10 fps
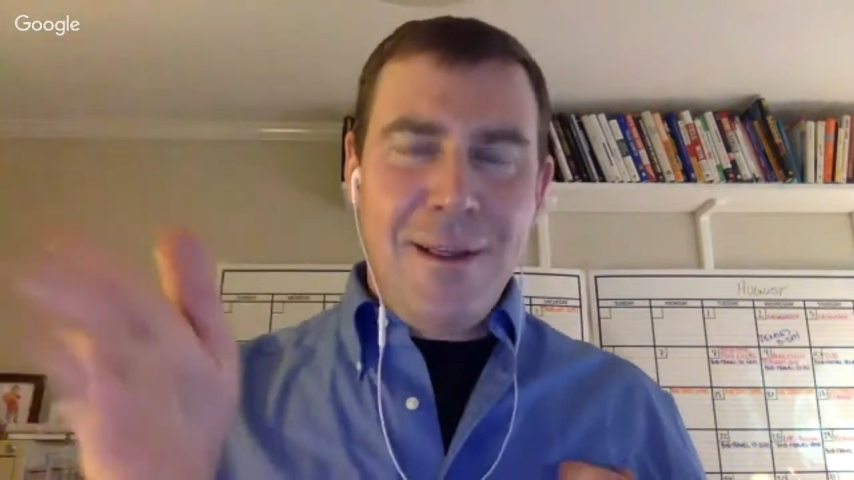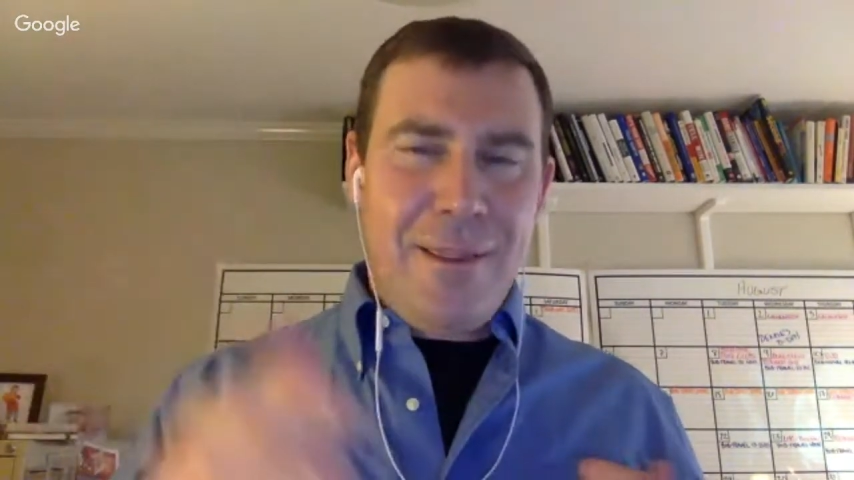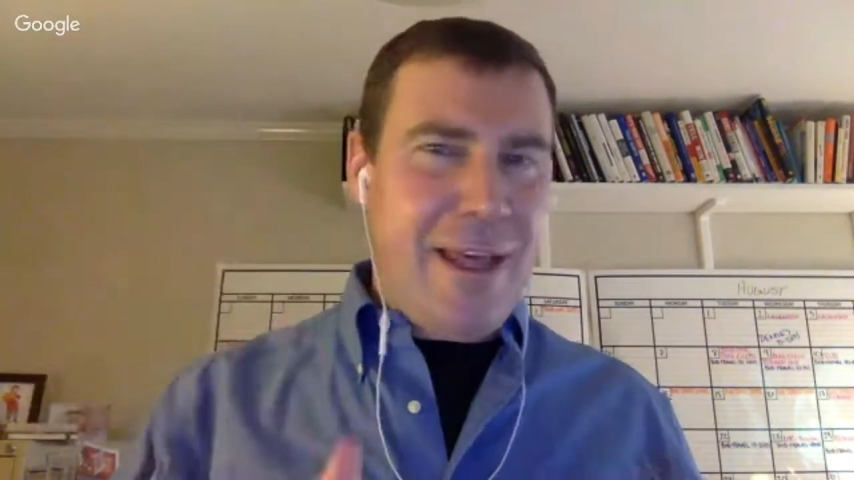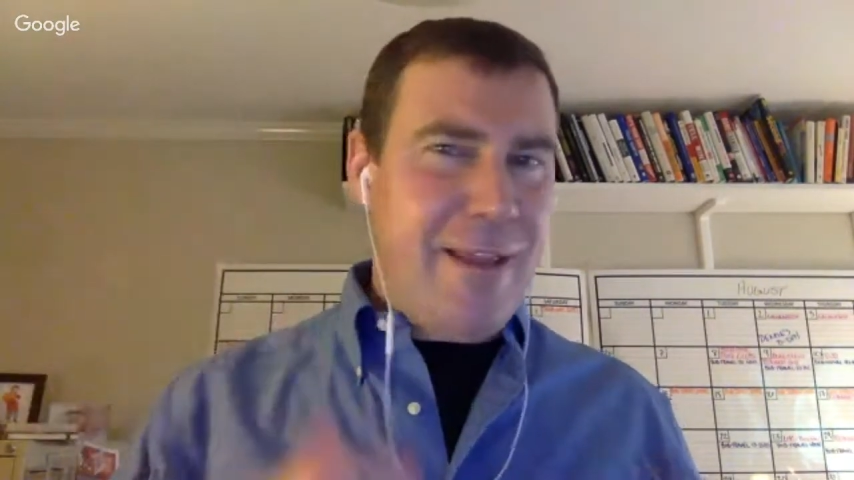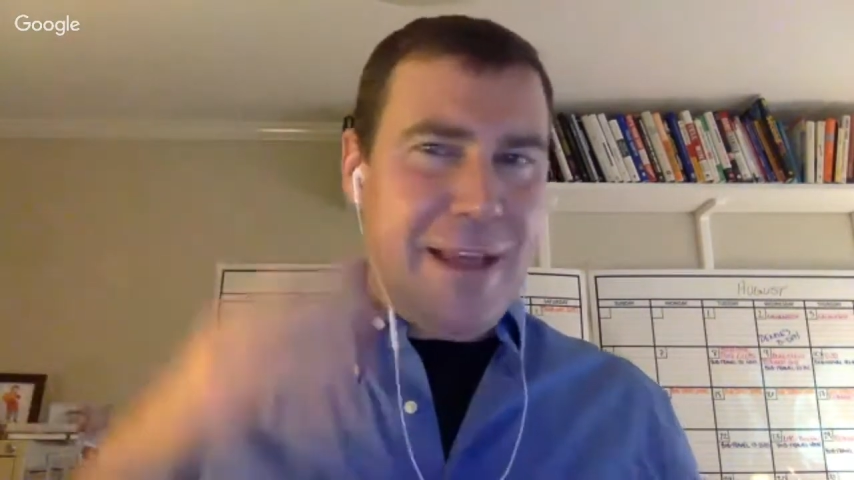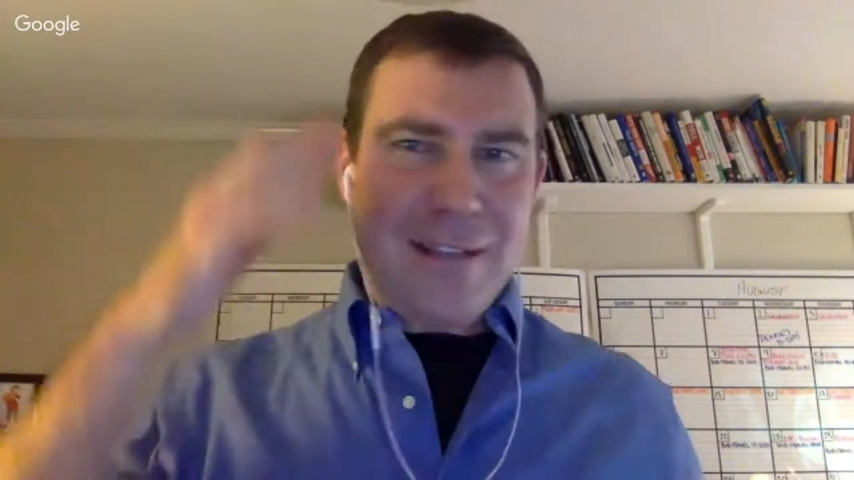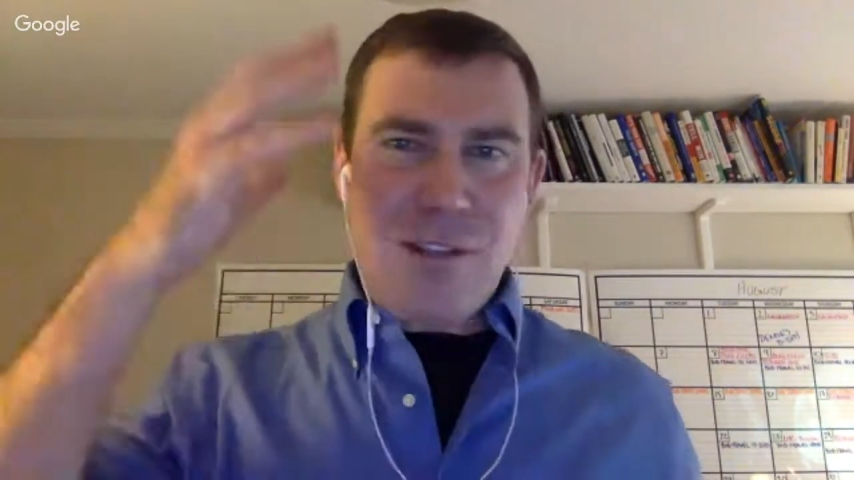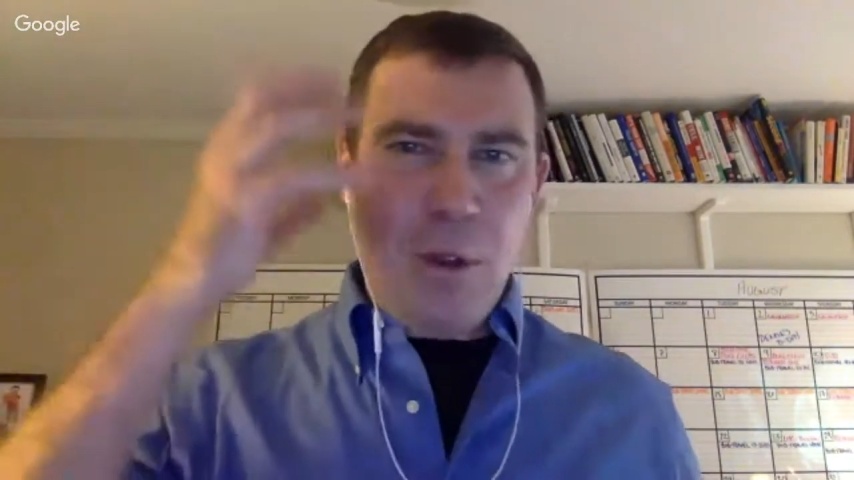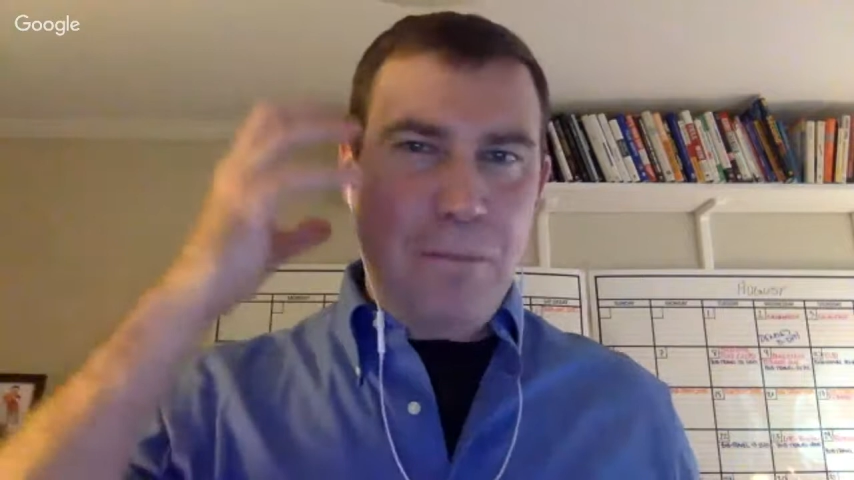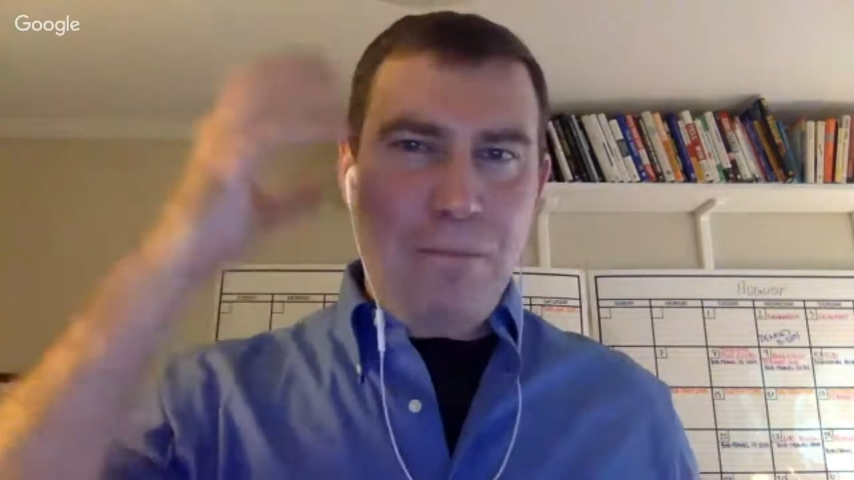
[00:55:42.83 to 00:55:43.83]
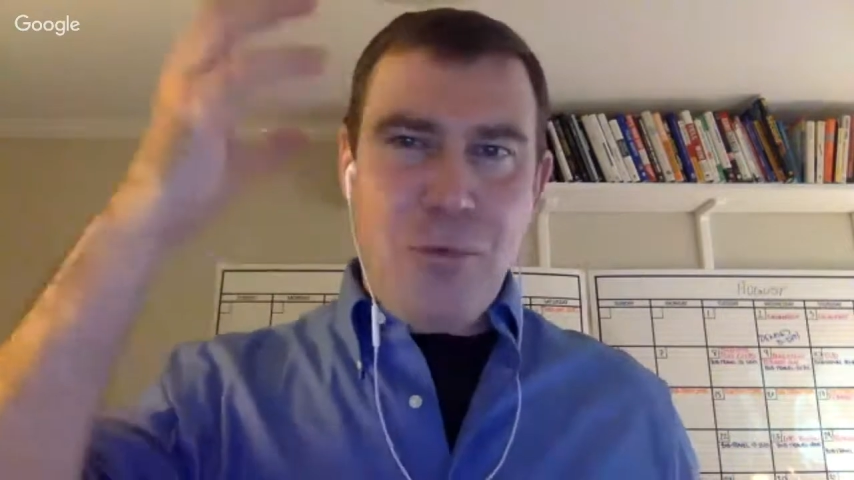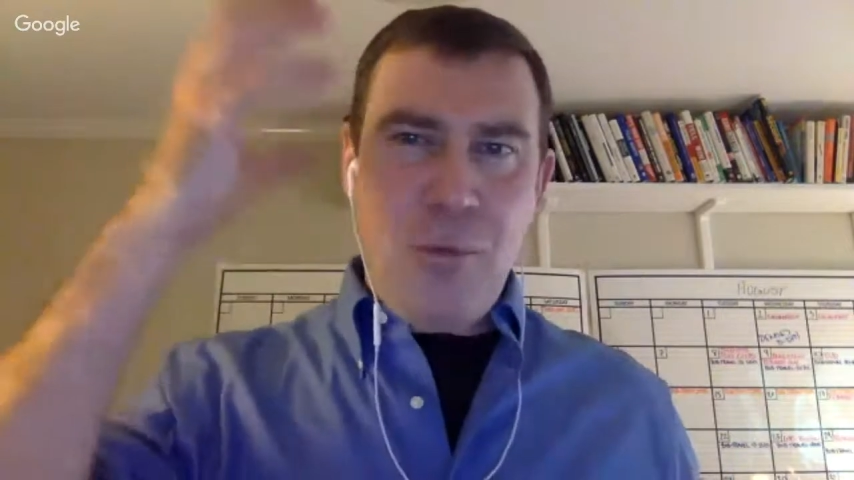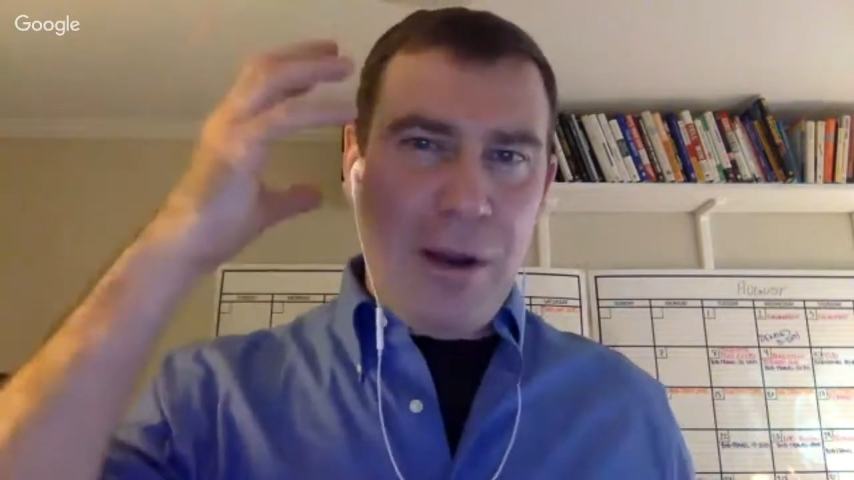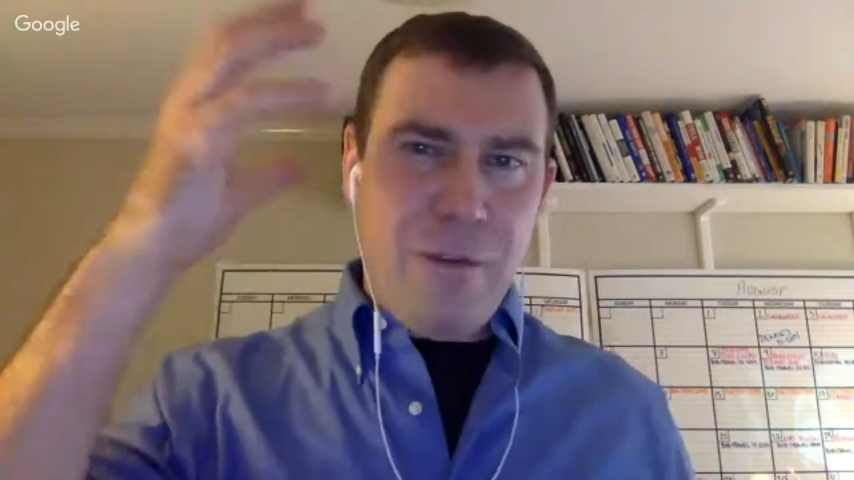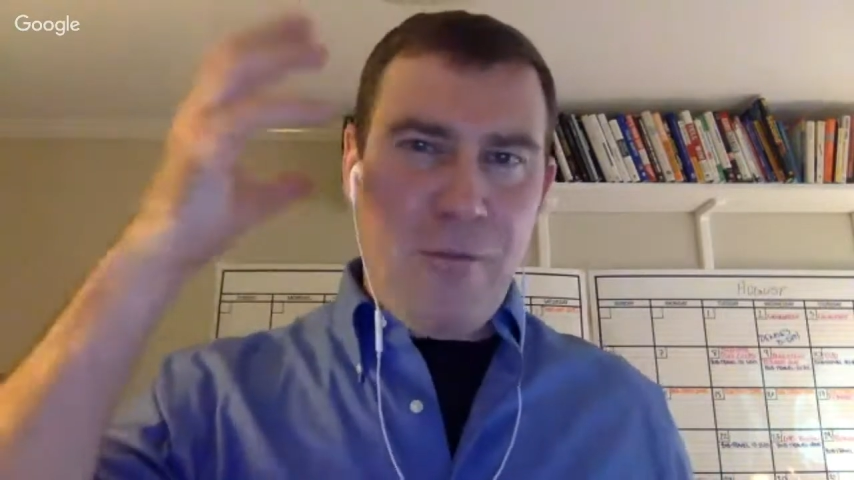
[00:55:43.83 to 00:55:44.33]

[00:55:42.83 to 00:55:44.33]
then that's three out of the